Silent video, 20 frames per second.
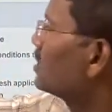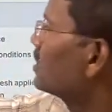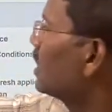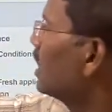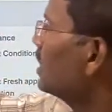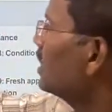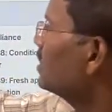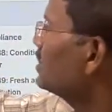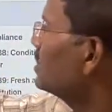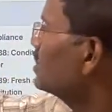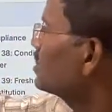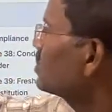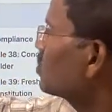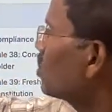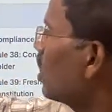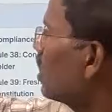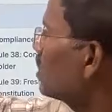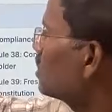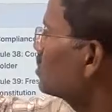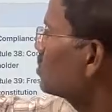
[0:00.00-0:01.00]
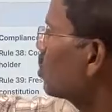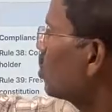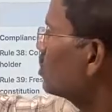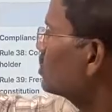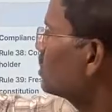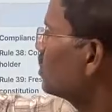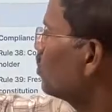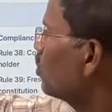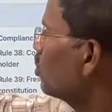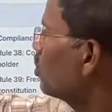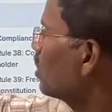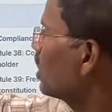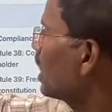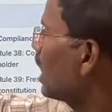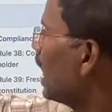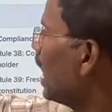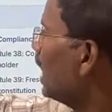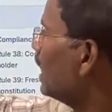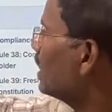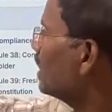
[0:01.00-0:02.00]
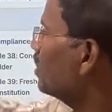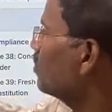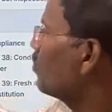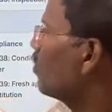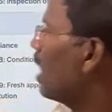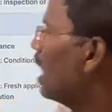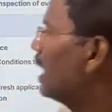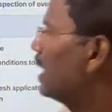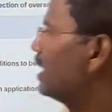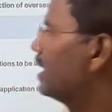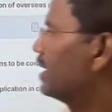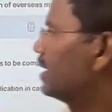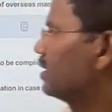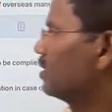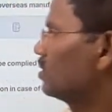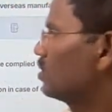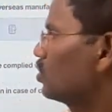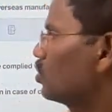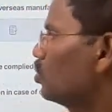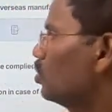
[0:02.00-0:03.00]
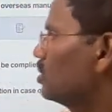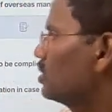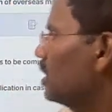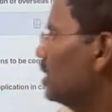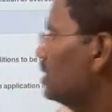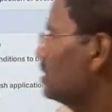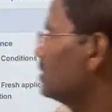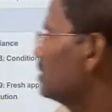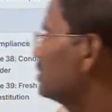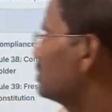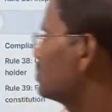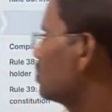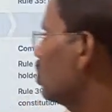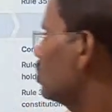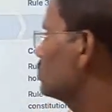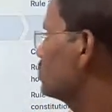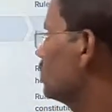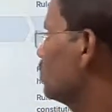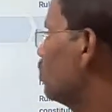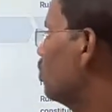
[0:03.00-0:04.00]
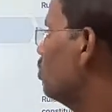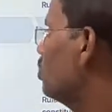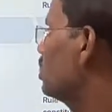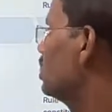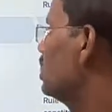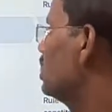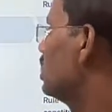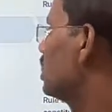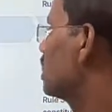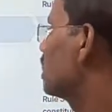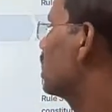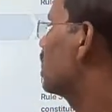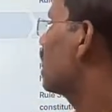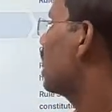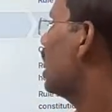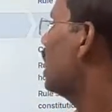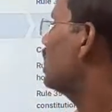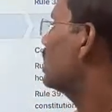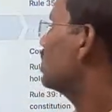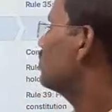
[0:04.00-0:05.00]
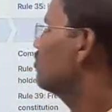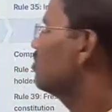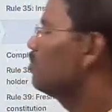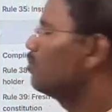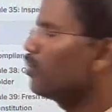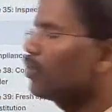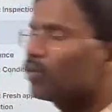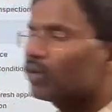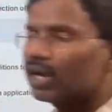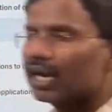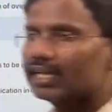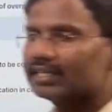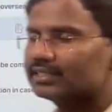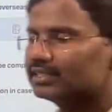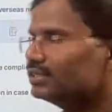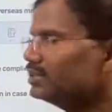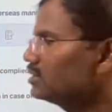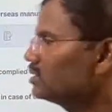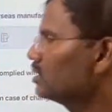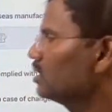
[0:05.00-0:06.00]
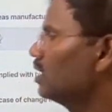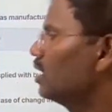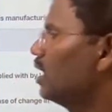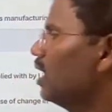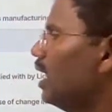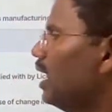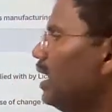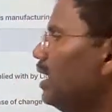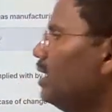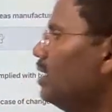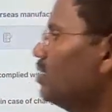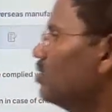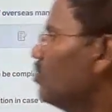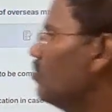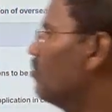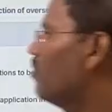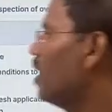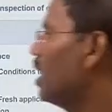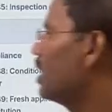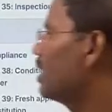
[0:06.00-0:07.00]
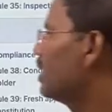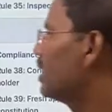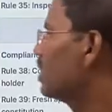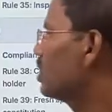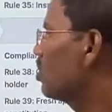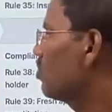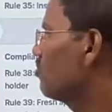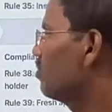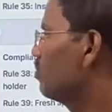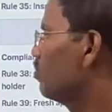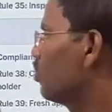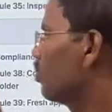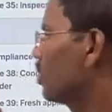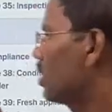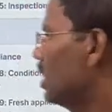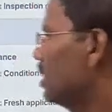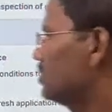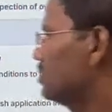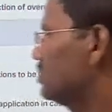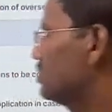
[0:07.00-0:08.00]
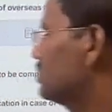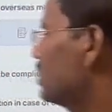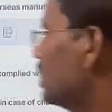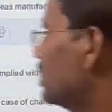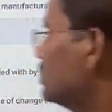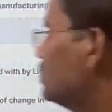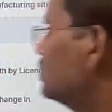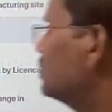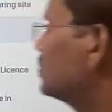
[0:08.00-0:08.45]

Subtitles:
36 talks about grant and validity. Rule 36 talks about grant of import license and validity of import license. 36,